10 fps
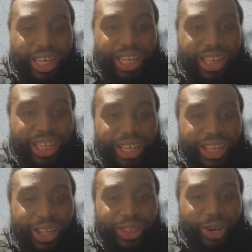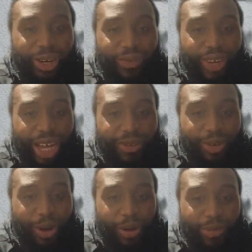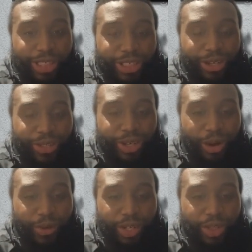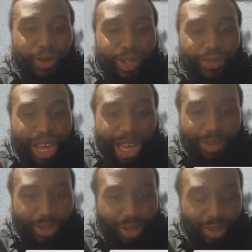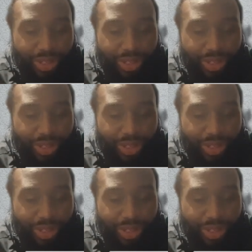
the 35-year-old would be chosen over the 25-year-old.